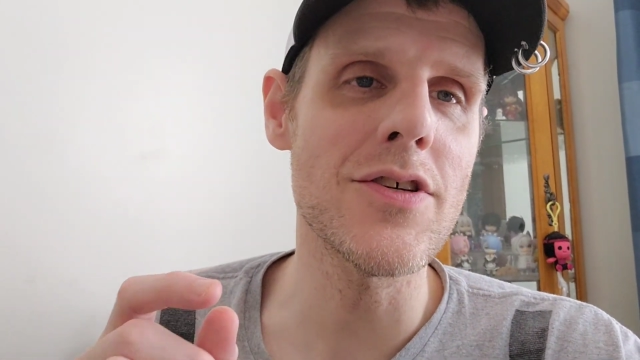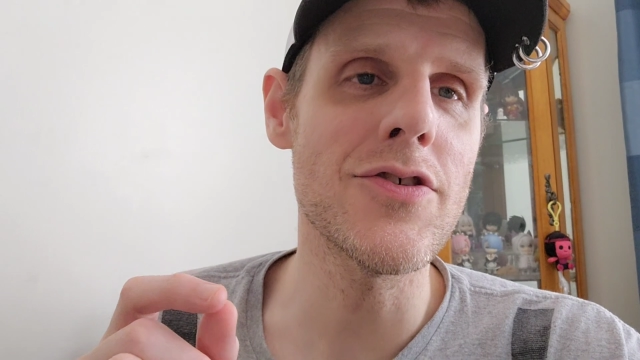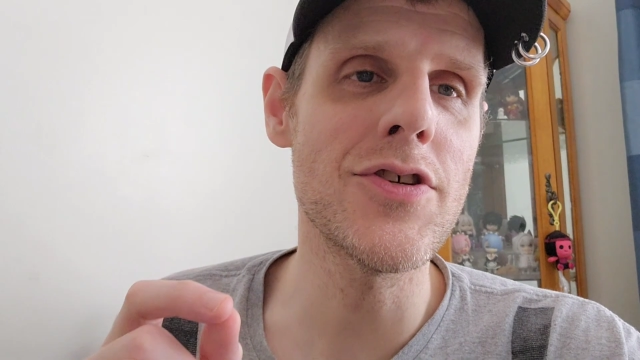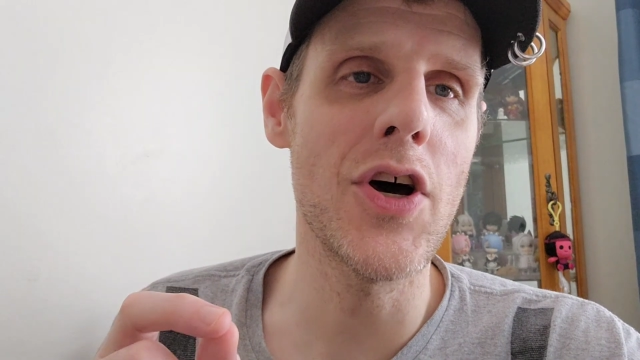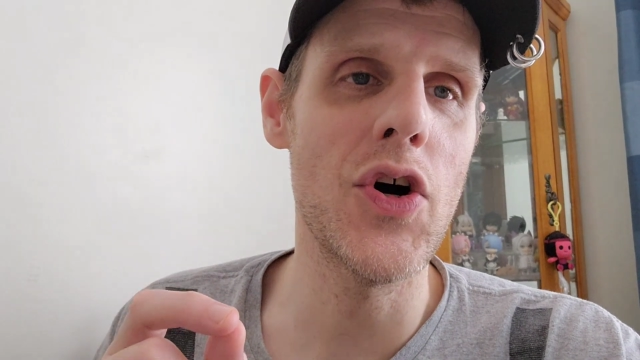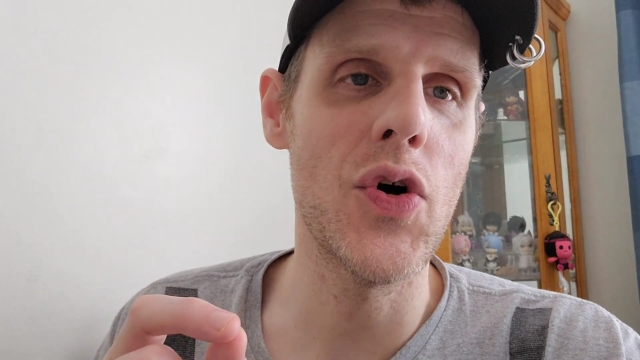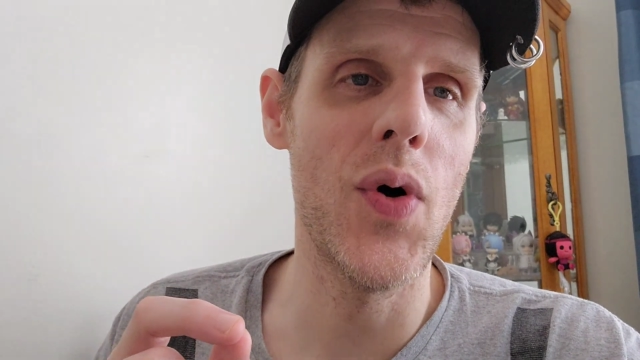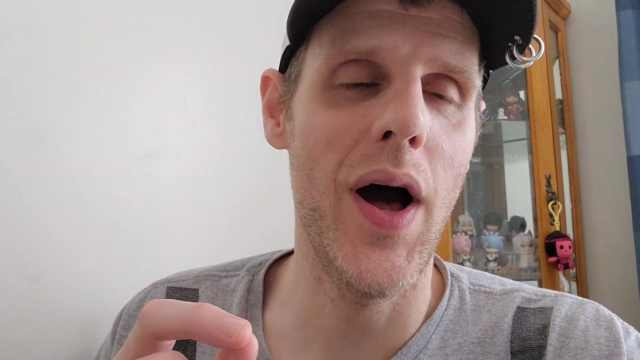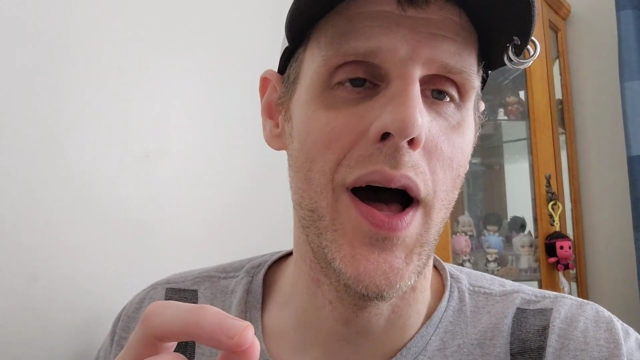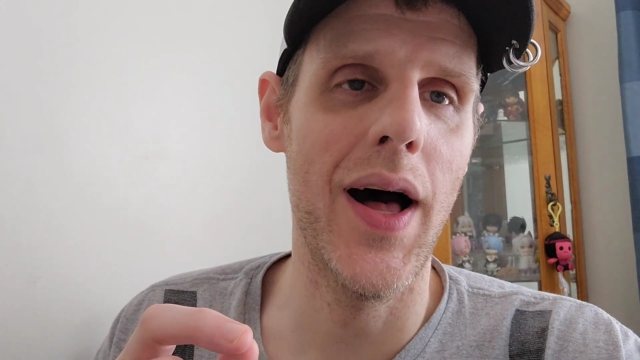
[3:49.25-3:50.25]

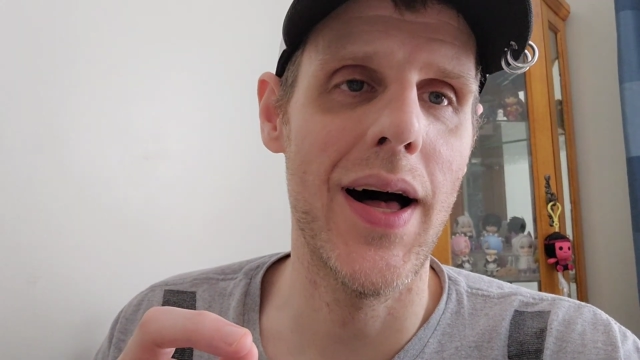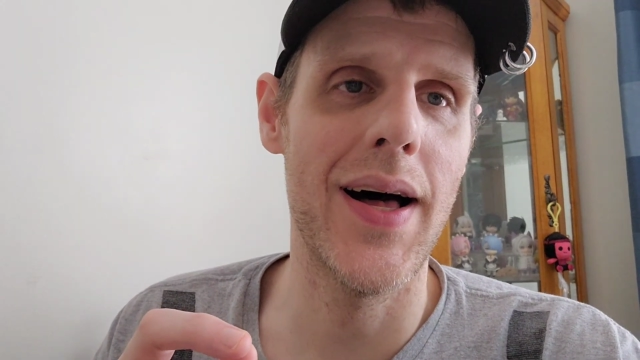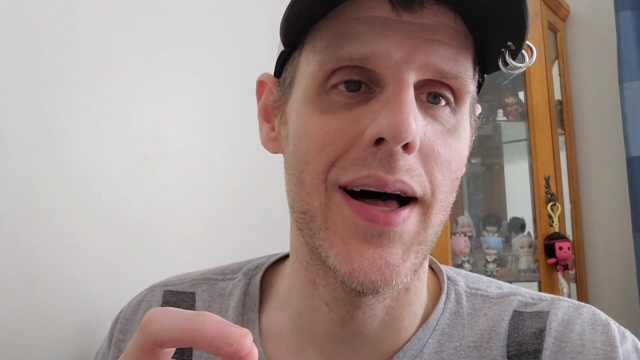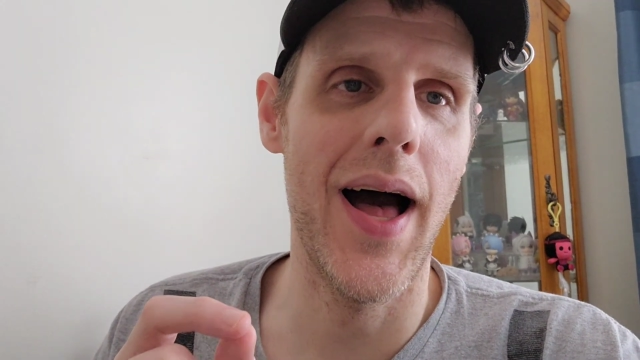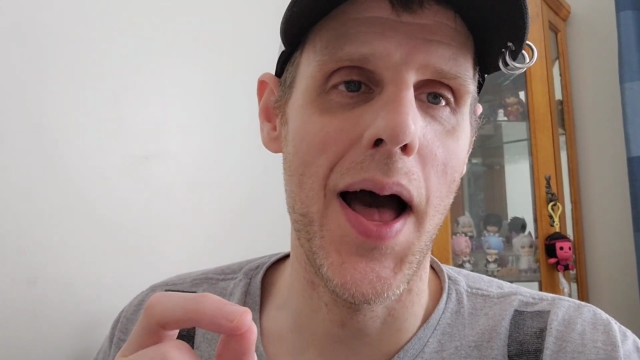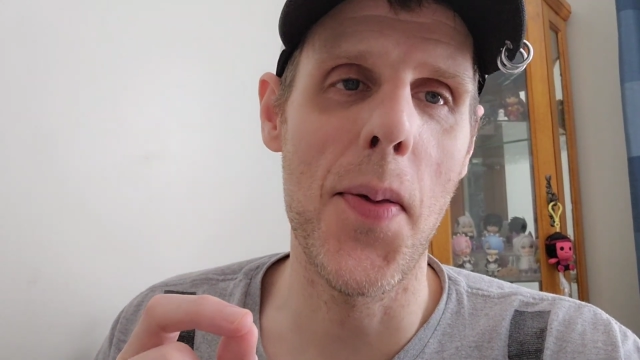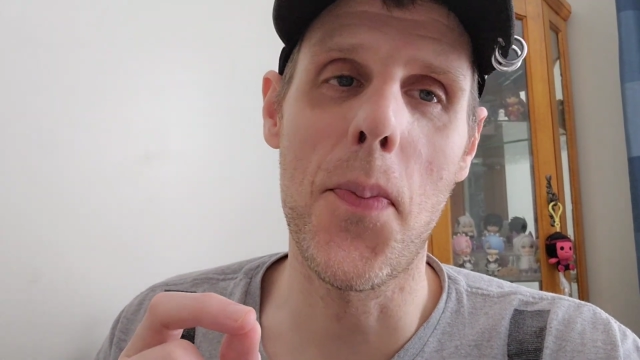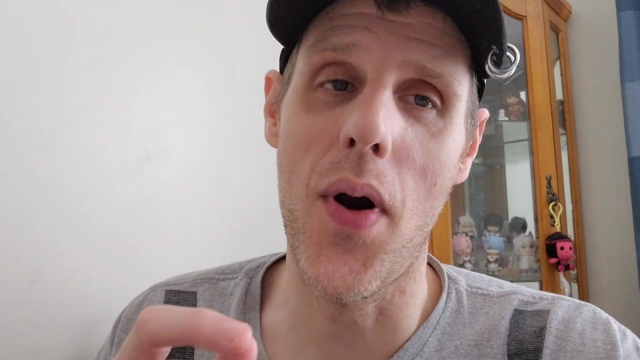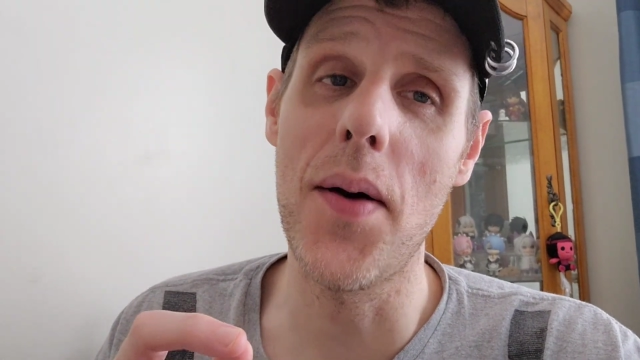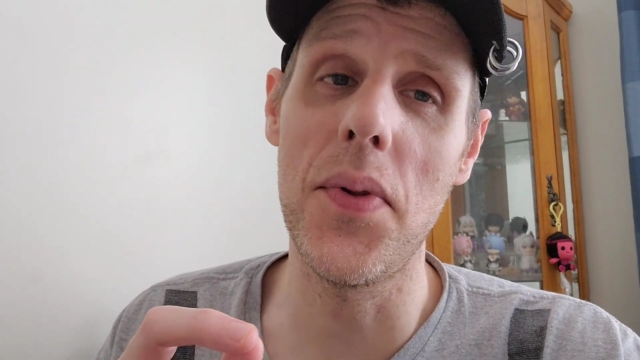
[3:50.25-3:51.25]
So I
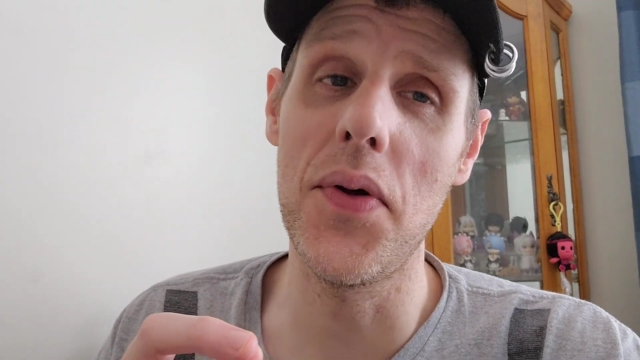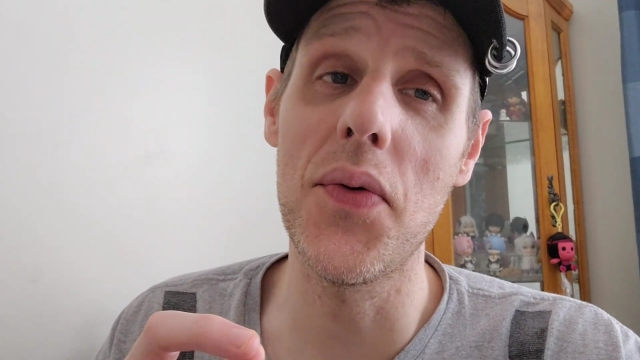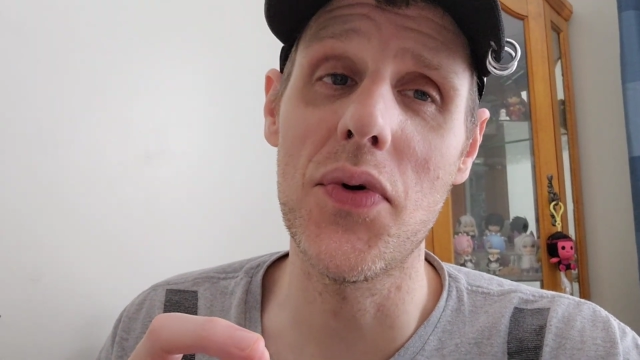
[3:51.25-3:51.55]
probably